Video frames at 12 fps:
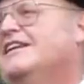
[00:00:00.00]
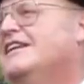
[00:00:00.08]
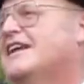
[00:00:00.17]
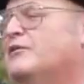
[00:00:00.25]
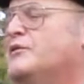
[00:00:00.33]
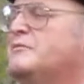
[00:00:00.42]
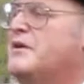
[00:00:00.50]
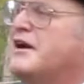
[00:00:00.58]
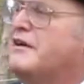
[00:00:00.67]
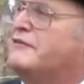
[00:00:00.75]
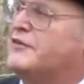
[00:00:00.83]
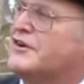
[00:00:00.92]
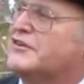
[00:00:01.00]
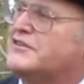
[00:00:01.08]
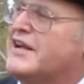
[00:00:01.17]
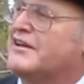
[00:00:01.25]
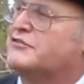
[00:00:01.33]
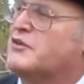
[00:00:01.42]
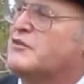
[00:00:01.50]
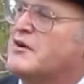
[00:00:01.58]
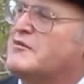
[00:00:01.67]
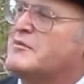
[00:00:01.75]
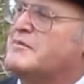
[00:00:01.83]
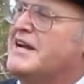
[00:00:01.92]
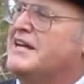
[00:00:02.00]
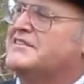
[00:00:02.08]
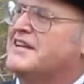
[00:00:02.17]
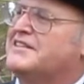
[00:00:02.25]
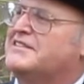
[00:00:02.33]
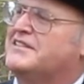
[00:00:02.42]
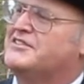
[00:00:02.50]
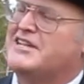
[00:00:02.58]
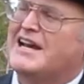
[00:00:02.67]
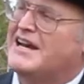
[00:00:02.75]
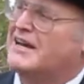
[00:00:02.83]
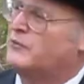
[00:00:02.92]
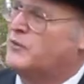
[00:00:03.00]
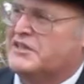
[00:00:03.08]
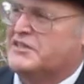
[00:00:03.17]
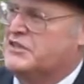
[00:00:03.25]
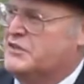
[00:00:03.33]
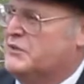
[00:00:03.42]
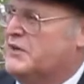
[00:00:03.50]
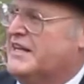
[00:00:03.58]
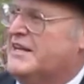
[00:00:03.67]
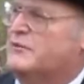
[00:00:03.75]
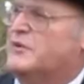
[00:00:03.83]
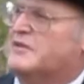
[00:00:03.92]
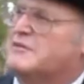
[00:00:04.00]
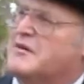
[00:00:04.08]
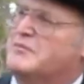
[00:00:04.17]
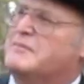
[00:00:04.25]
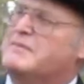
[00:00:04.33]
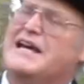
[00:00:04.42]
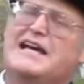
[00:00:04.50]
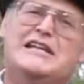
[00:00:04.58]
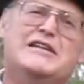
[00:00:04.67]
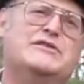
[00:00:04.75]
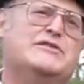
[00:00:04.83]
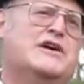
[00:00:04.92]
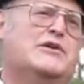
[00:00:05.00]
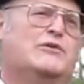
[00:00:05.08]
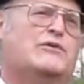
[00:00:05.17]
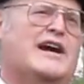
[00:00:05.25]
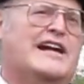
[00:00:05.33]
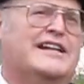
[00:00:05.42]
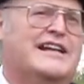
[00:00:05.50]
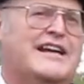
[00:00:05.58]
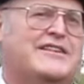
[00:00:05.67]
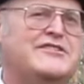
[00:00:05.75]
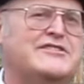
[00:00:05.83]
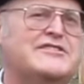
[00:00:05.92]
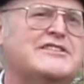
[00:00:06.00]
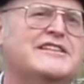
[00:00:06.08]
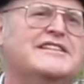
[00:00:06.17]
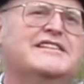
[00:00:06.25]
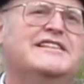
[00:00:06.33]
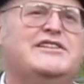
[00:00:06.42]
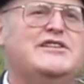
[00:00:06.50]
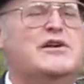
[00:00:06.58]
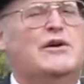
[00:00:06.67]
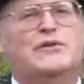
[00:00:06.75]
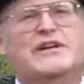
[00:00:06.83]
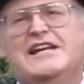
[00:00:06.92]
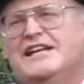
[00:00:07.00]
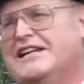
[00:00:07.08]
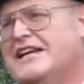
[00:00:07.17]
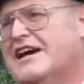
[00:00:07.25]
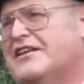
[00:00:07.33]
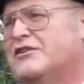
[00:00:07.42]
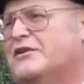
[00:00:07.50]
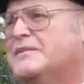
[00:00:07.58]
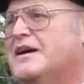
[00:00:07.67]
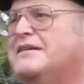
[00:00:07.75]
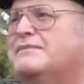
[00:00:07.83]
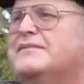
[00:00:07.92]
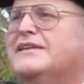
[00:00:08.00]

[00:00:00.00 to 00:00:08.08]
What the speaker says: Now when Mary first asked for rubber bands, I said, "Child, what do you need with a rubber band? You don't write letters. You don't need to gather them up."